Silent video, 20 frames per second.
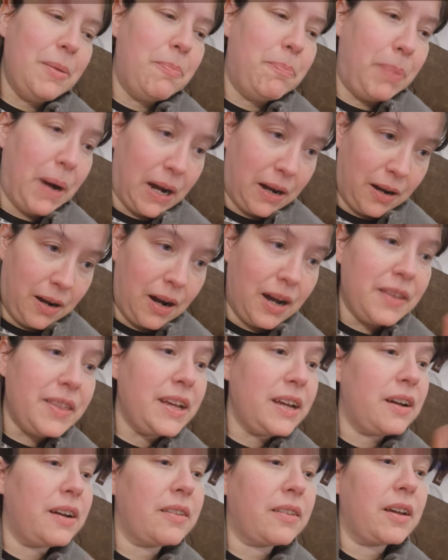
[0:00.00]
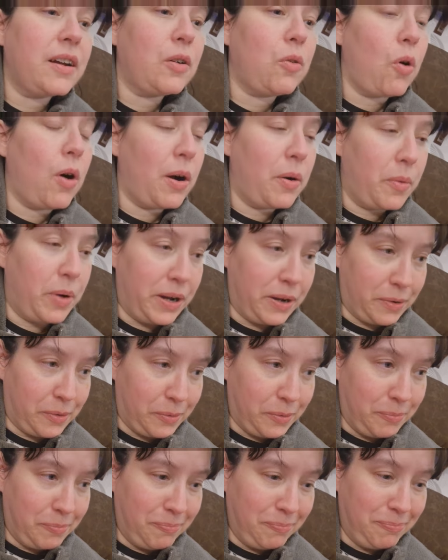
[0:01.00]
But I think I've done quite
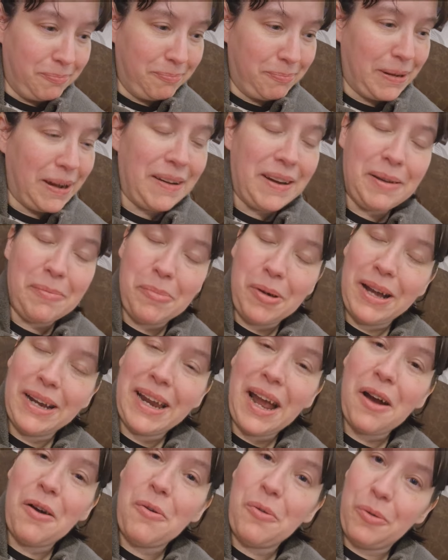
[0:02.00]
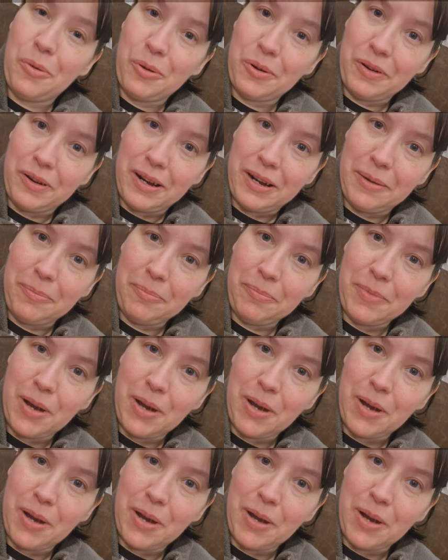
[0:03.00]
well, bearing in mind how awkward I am,